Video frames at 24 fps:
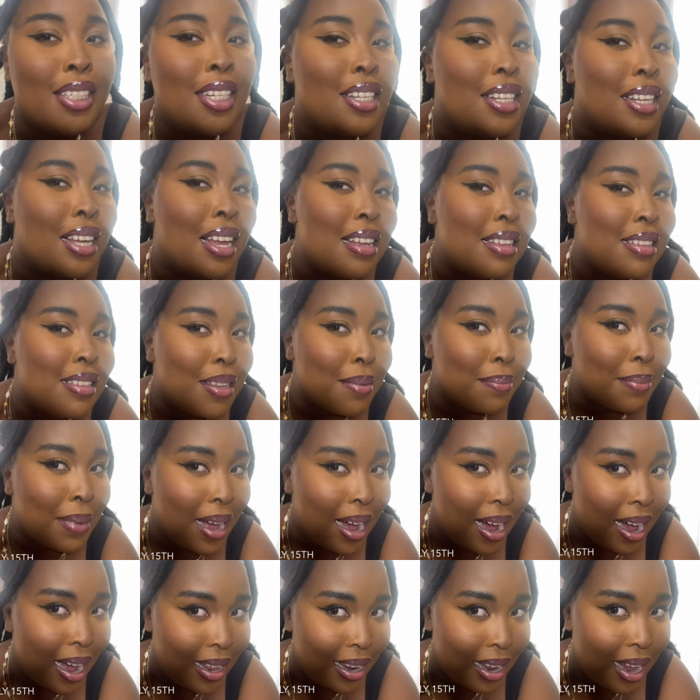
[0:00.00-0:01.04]
You see my
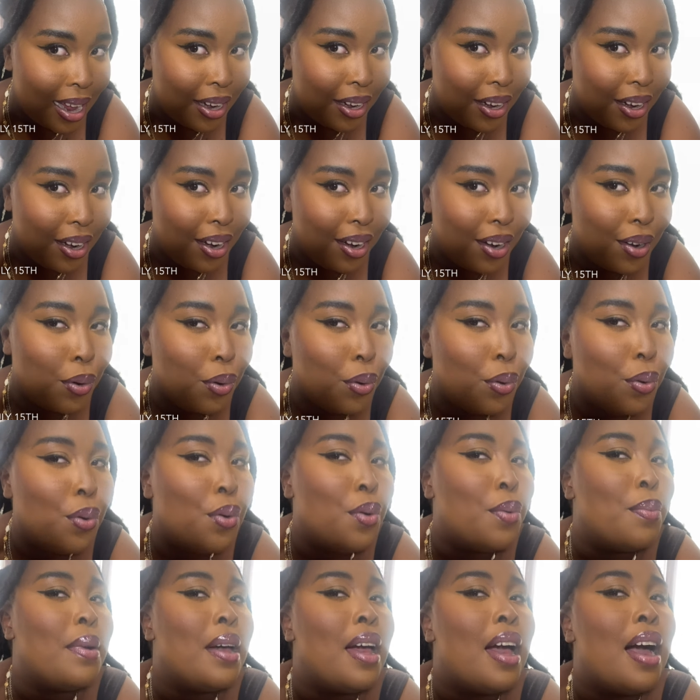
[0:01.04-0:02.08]
eyeliner?
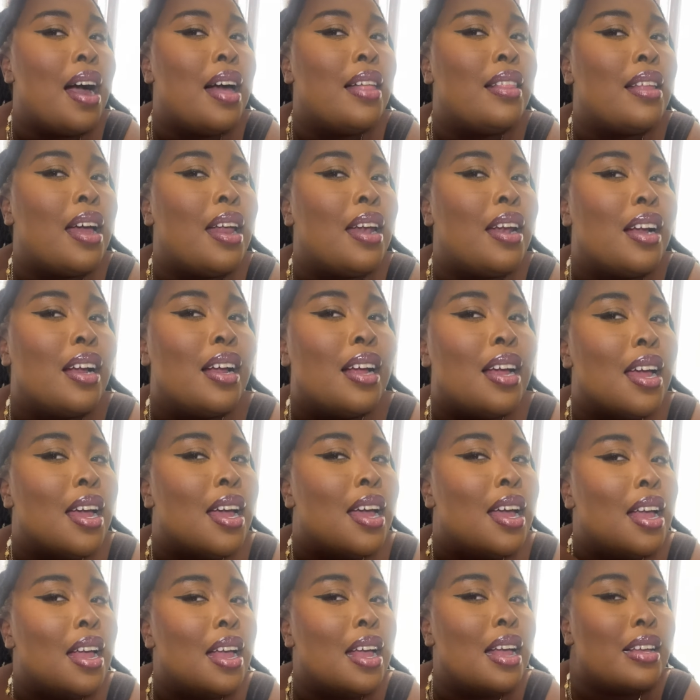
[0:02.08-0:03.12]
Ooh, my eyeliner
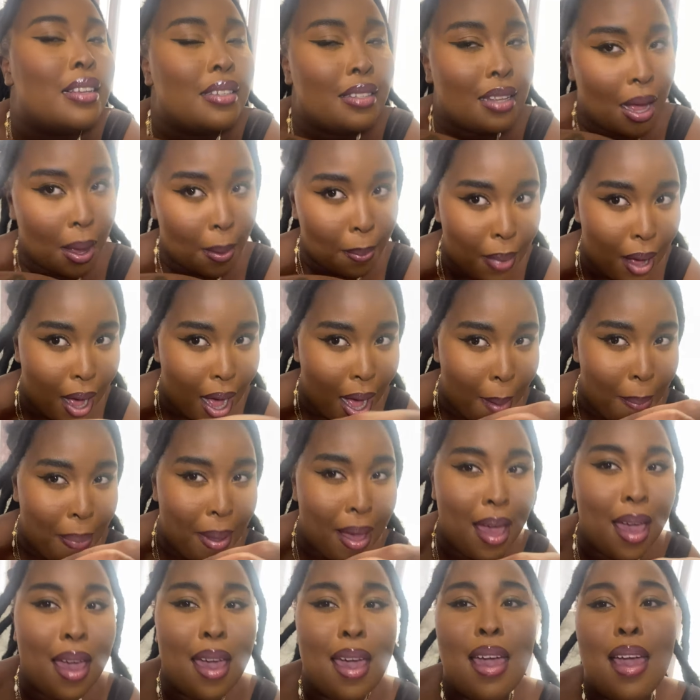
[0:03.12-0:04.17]
is
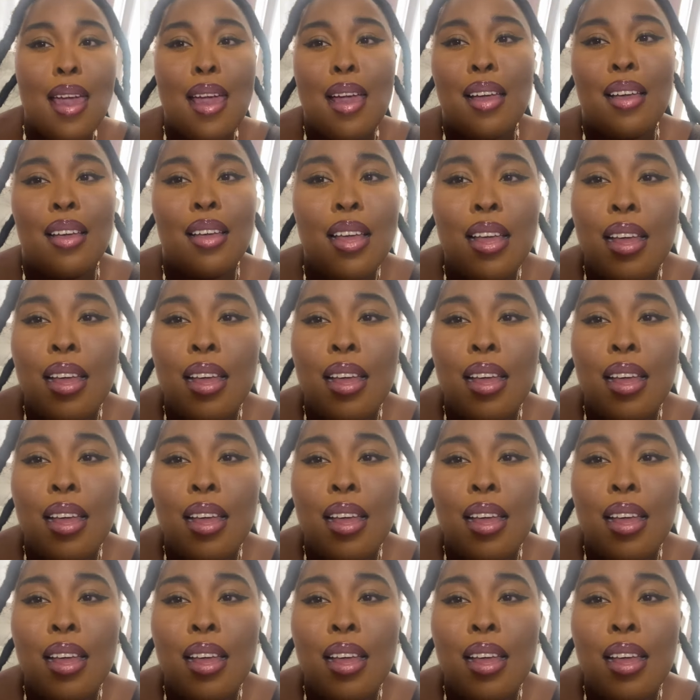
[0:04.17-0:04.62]
popping.